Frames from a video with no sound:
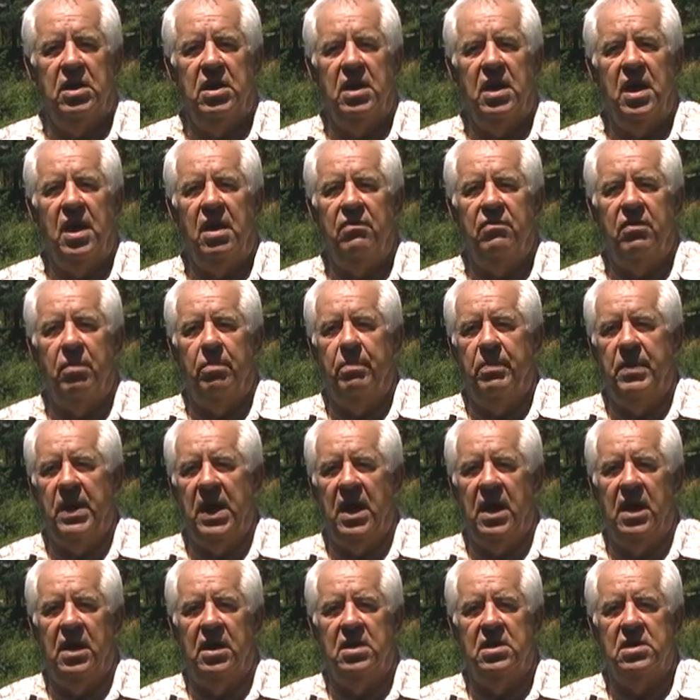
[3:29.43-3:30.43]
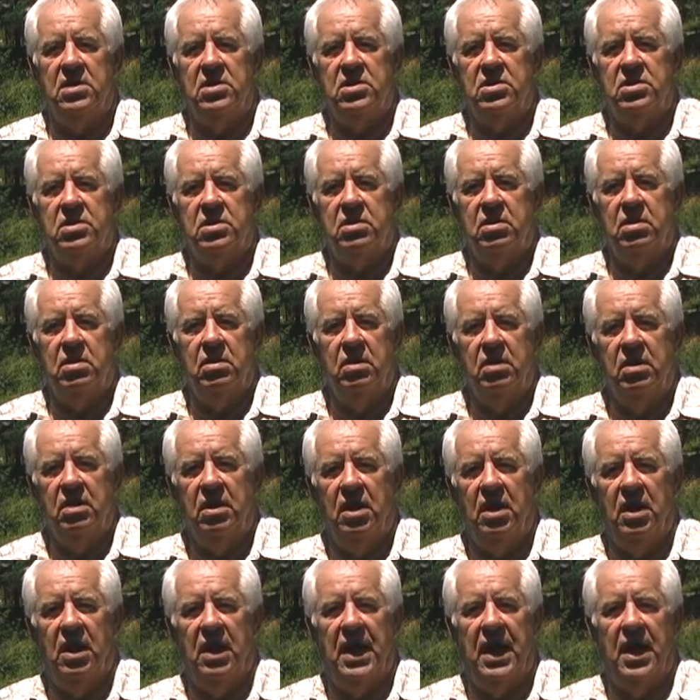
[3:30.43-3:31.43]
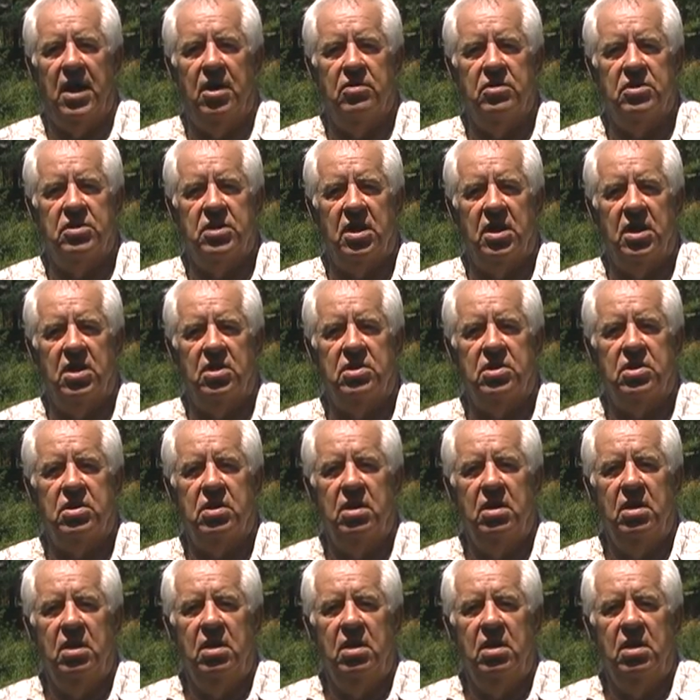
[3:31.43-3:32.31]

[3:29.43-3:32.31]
to have a balance that allows us